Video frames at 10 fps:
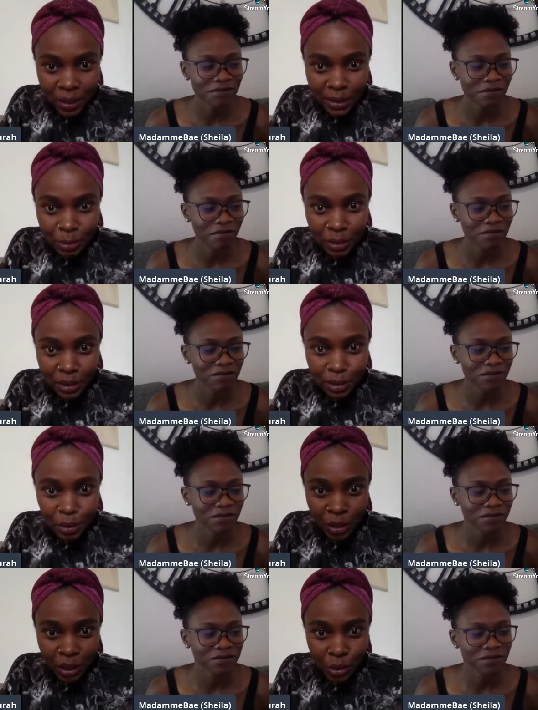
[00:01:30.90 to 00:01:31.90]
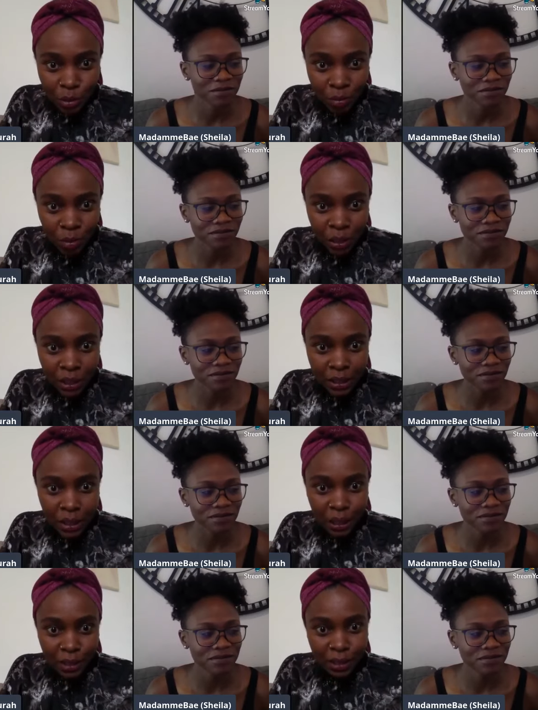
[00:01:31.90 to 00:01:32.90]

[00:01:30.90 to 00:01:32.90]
Speaker 1: works best on a good monitor.